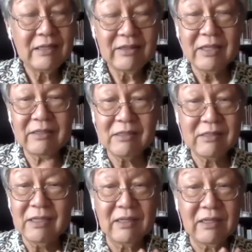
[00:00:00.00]

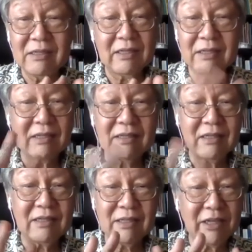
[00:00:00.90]

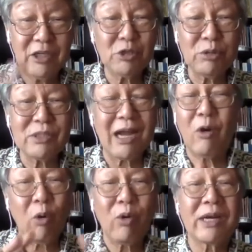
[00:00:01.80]
The issue is
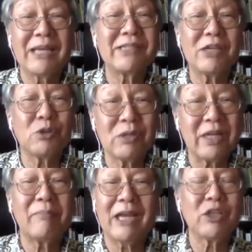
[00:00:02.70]
now organization
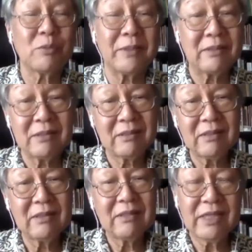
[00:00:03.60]
and management.
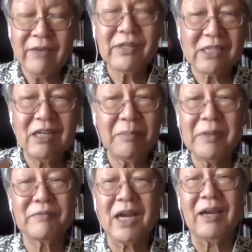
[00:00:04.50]
Give us a little bit
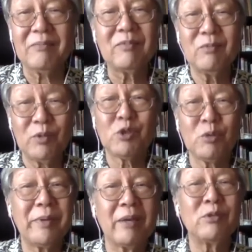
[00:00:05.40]
of time, we
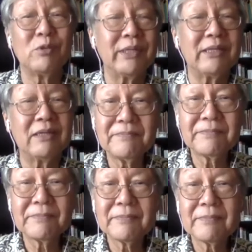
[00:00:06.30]
should be able to do it.
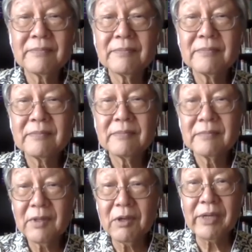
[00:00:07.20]

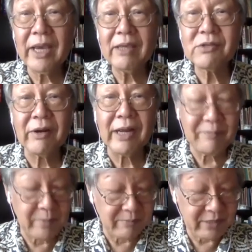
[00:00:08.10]
Okay, sorry, I
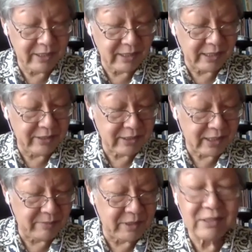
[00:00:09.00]
think
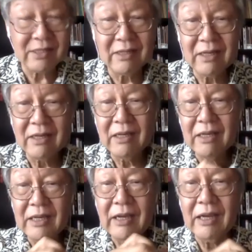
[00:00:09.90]
time is
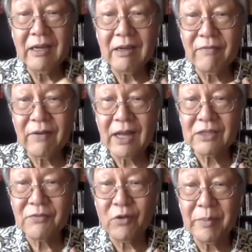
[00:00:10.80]

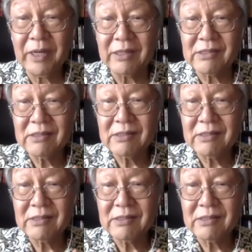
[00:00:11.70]
last 4 minutes.